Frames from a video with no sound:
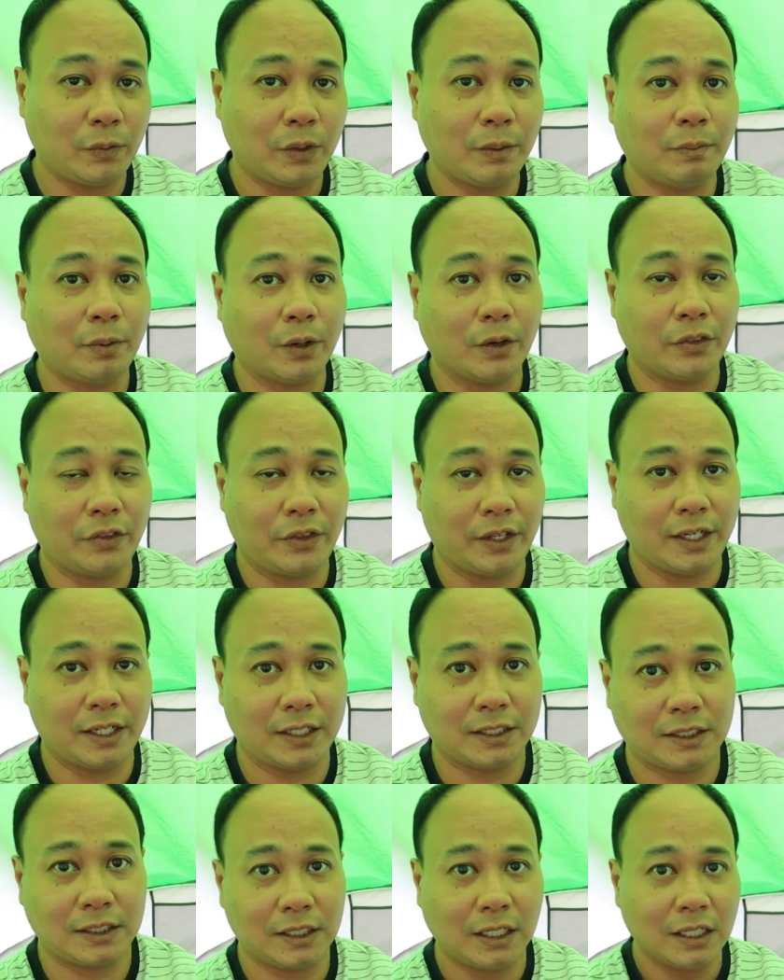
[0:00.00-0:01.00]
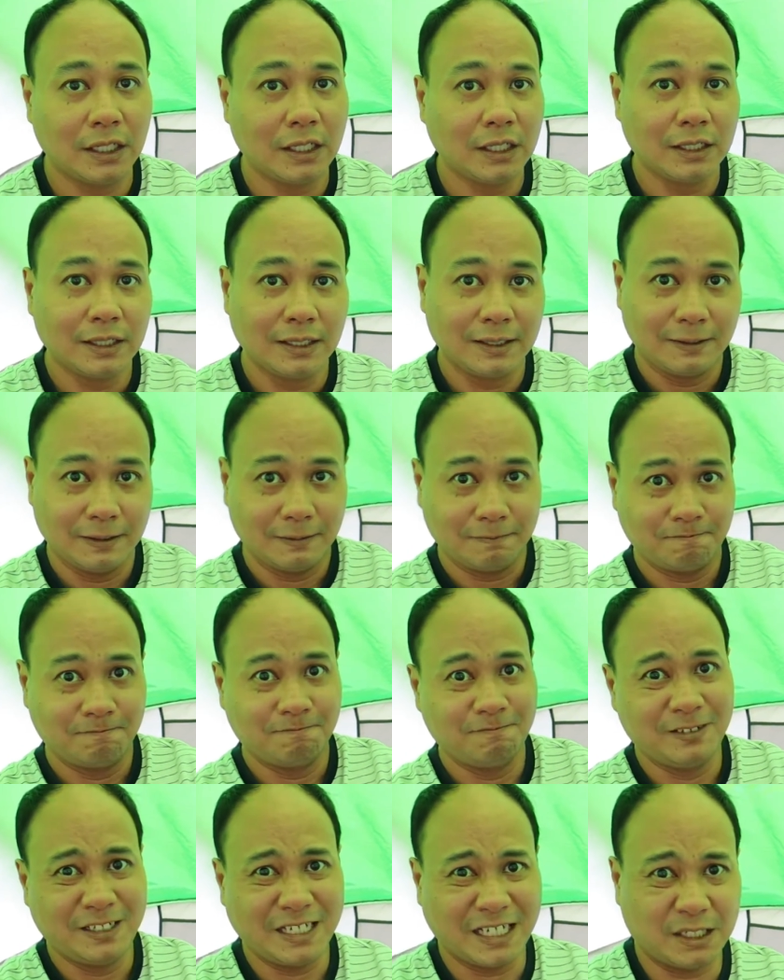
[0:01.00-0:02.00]
We bought this
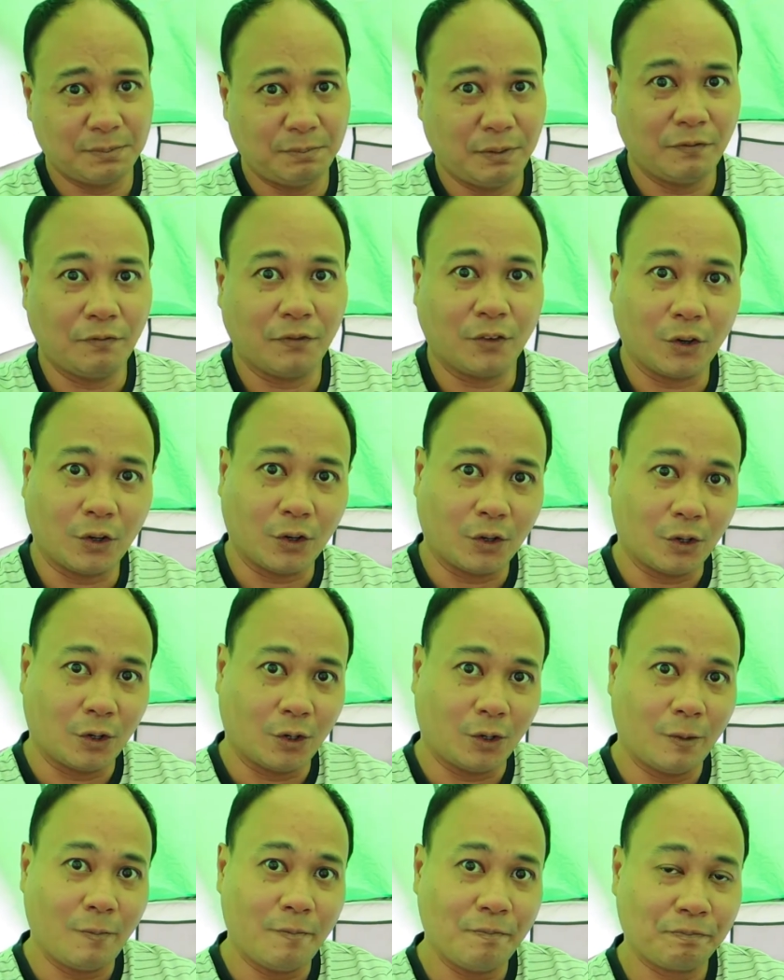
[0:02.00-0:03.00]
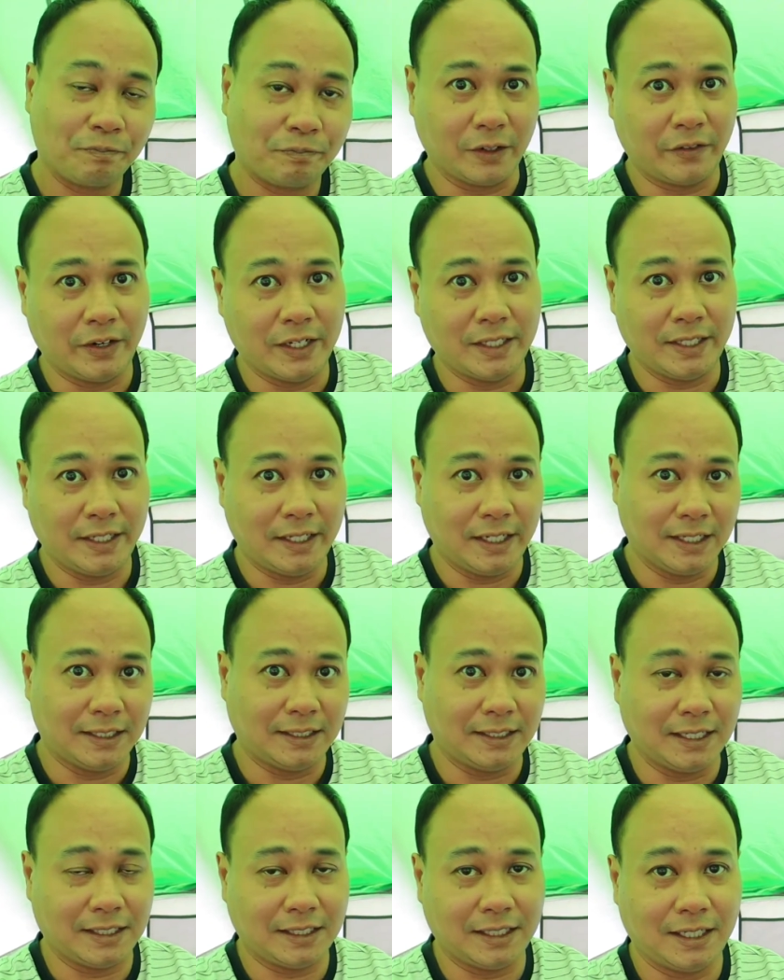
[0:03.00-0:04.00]
just before the crazy year
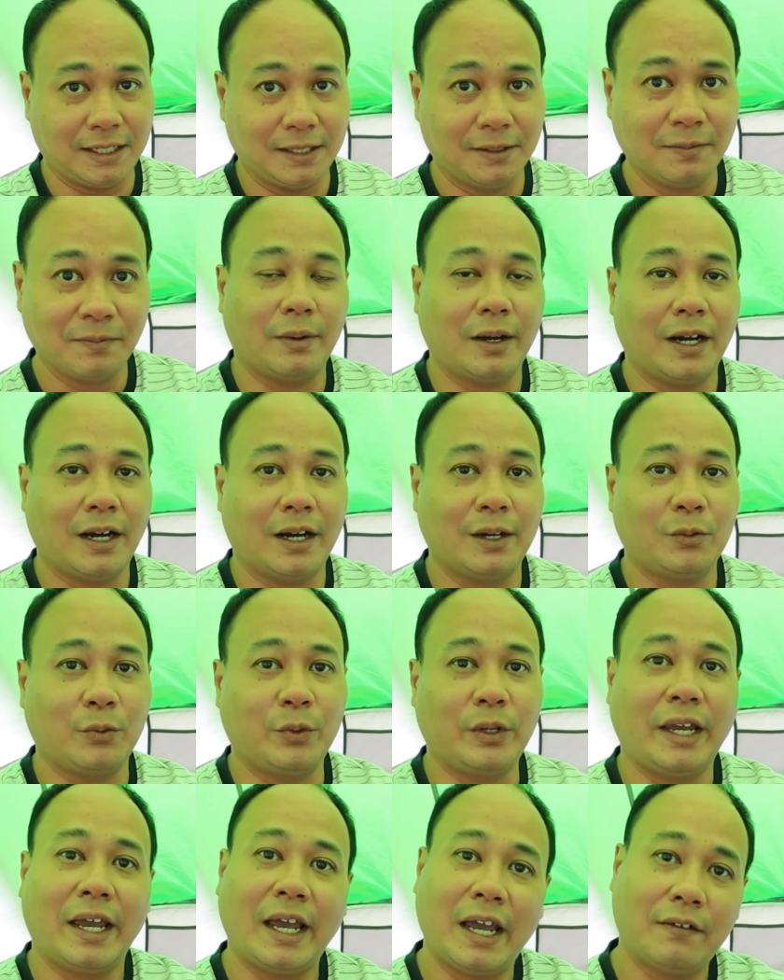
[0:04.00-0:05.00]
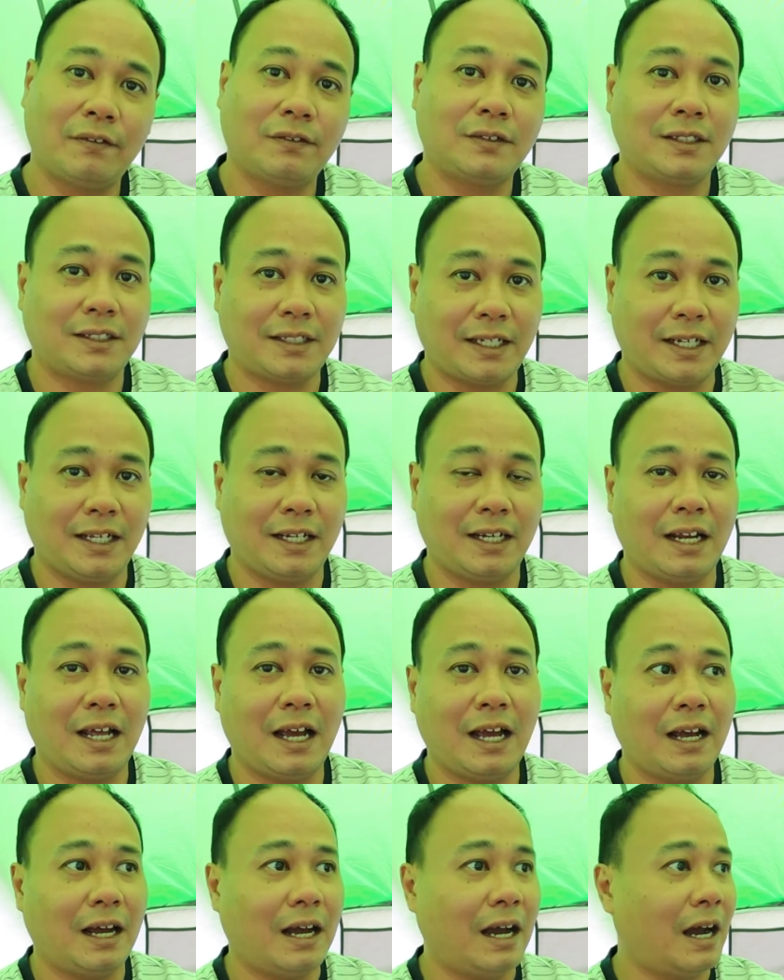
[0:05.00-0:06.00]
sets in, but we have set it
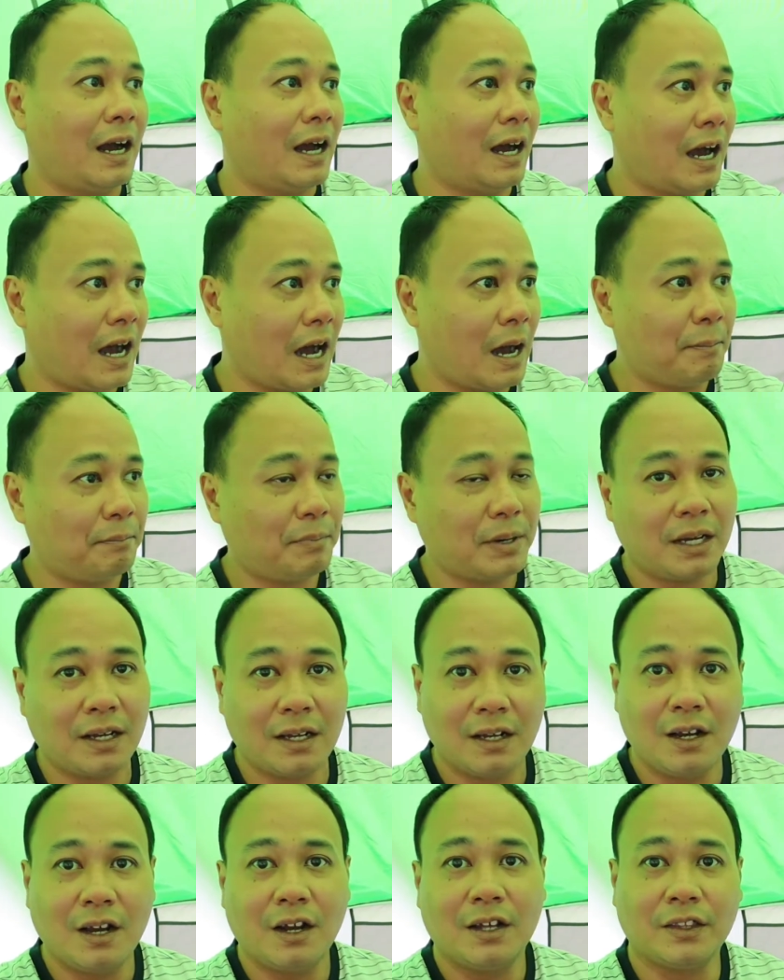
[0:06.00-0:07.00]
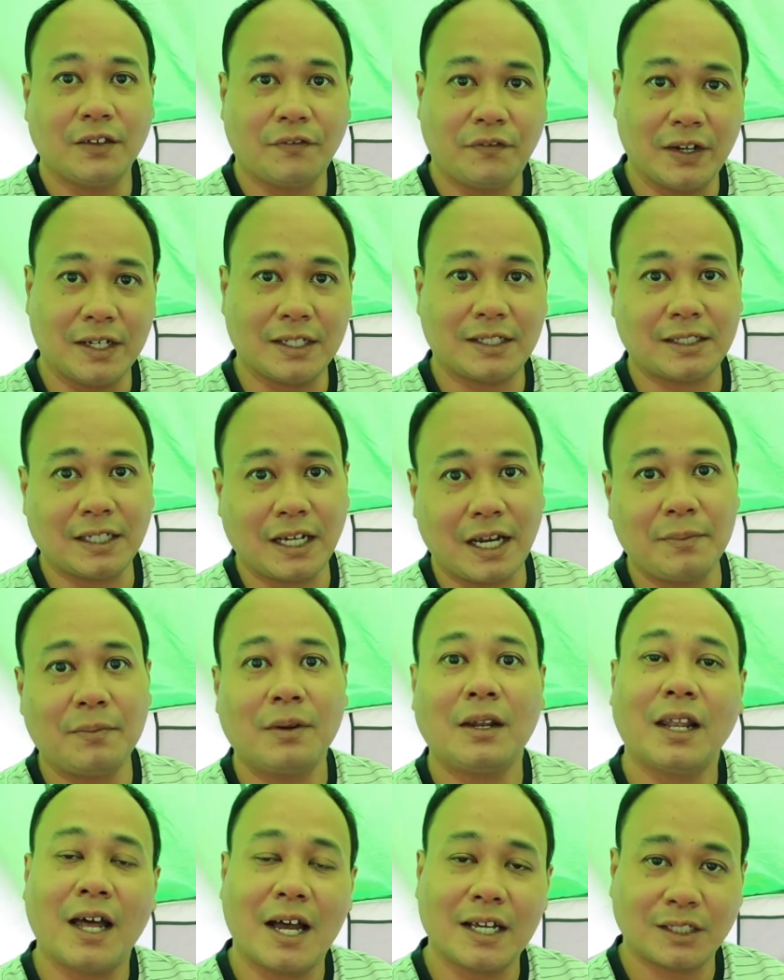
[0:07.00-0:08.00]
up the first time
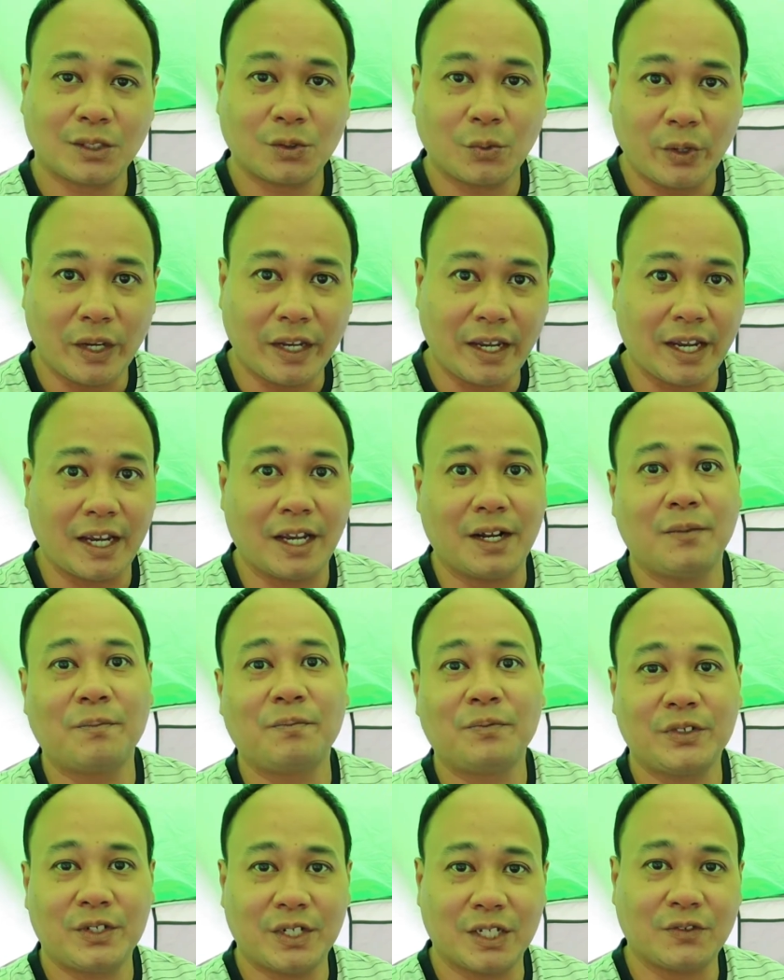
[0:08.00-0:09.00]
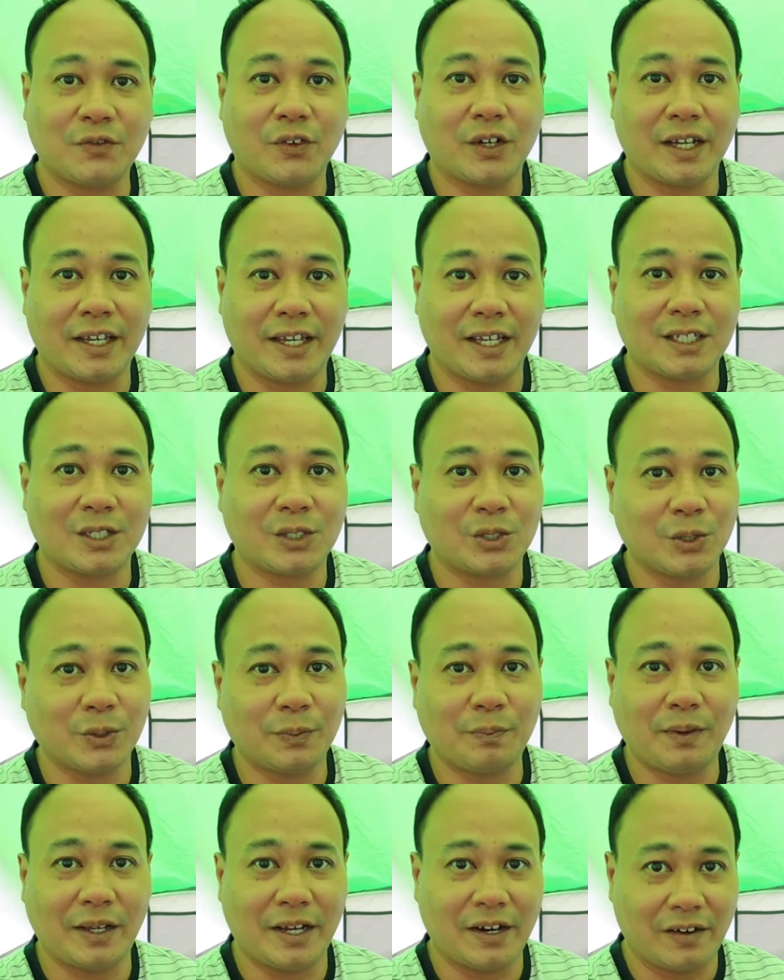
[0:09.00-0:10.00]
last weekend just for the kids to
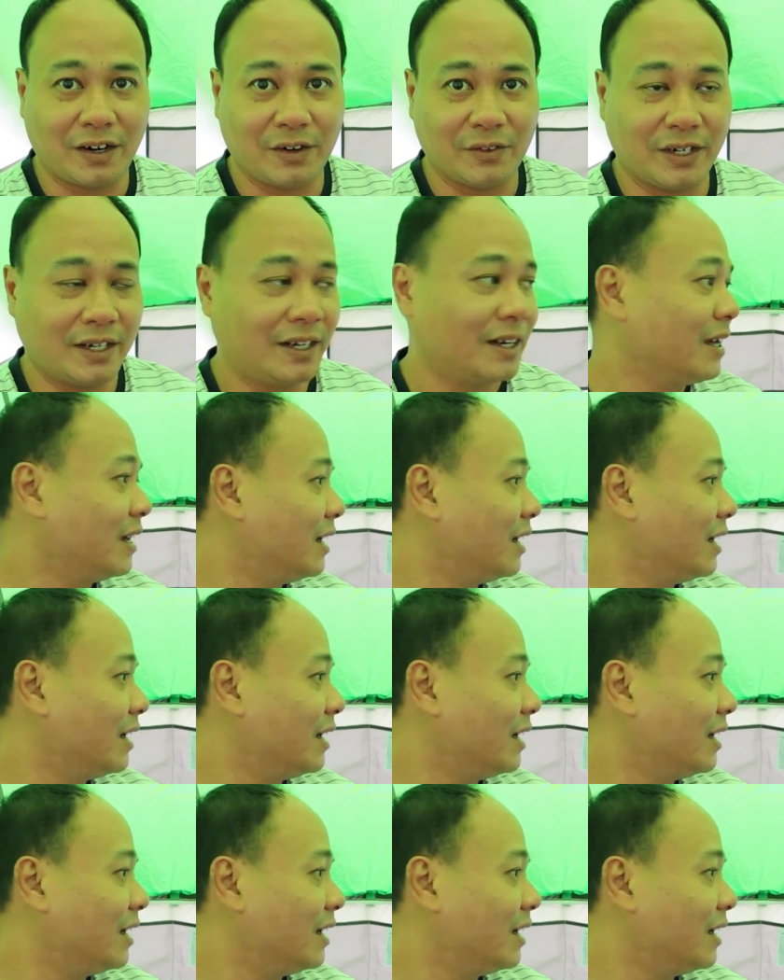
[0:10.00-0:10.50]
play around in.